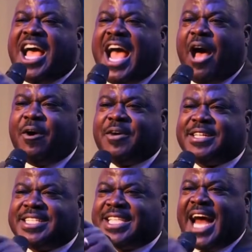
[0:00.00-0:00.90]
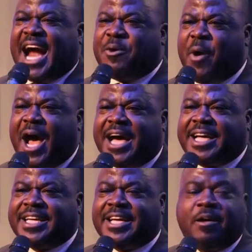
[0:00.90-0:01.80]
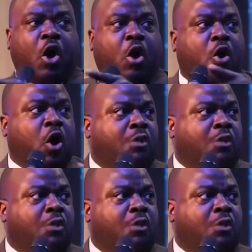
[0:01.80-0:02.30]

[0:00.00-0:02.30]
need to discover. Because your path